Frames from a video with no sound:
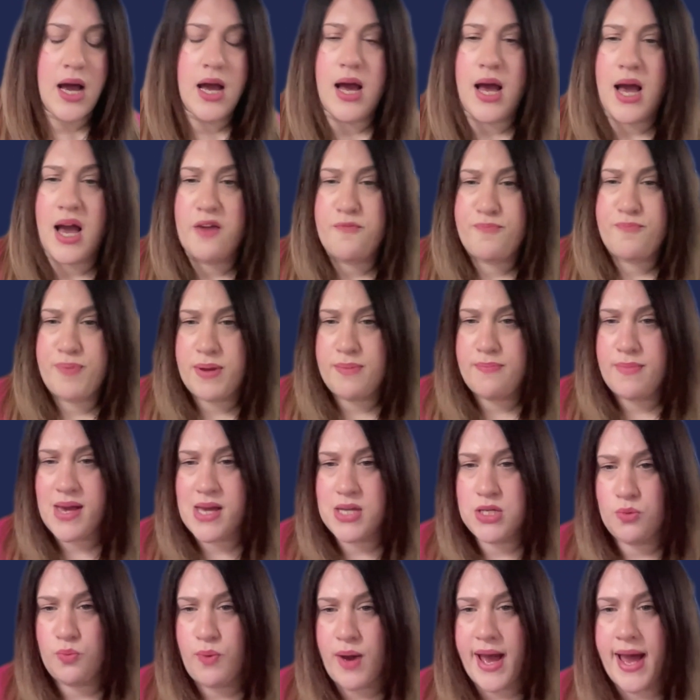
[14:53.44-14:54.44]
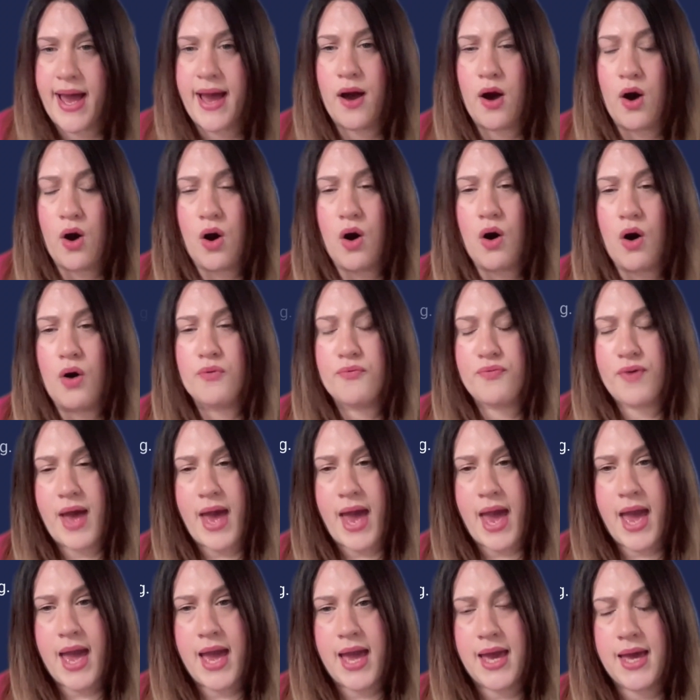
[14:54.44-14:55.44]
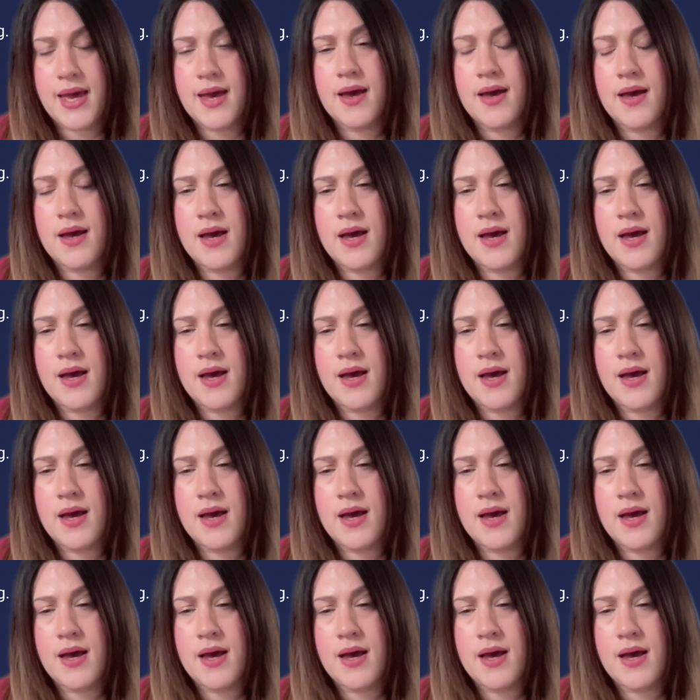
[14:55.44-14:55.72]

I've been made aware of a